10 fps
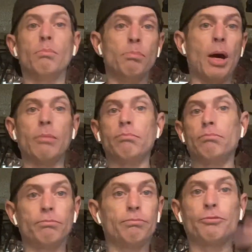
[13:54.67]
But
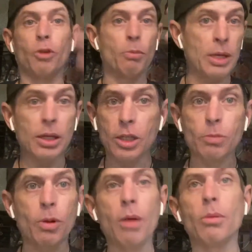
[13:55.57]
for me in this
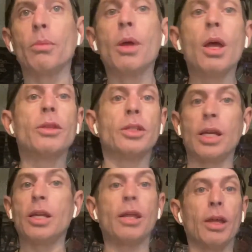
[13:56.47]
problem, the
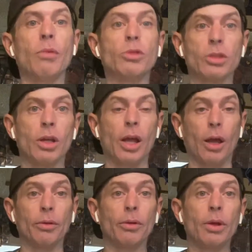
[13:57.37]
10-day thing was
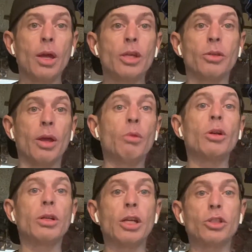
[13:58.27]
held. So they were going
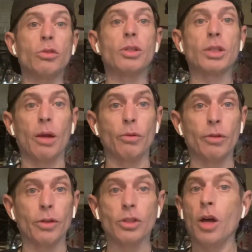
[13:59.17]
to issue this guy
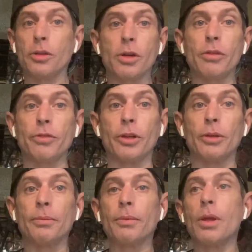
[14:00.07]
refunds, $100 figure.
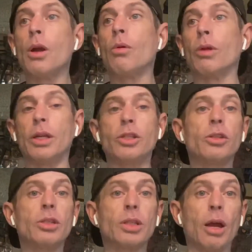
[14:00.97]
We're going to issue
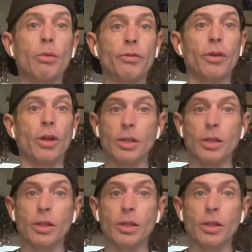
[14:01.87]
this guy a refund on